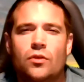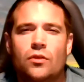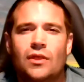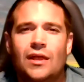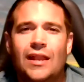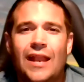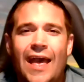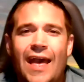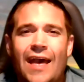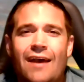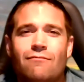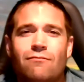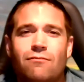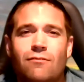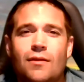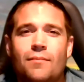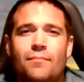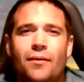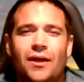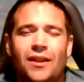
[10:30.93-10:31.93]
that
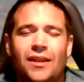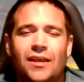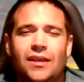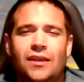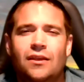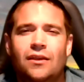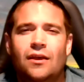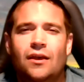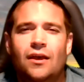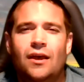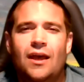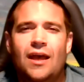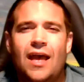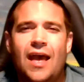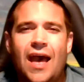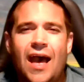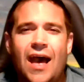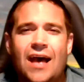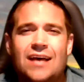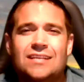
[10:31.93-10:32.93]
everybody
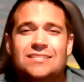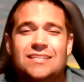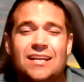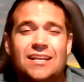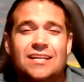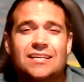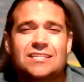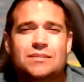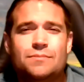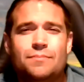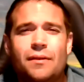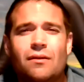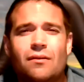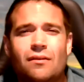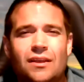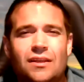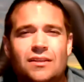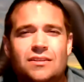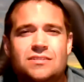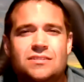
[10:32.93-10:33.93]
has an
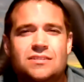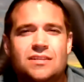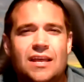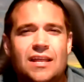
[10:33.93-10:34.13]
experience,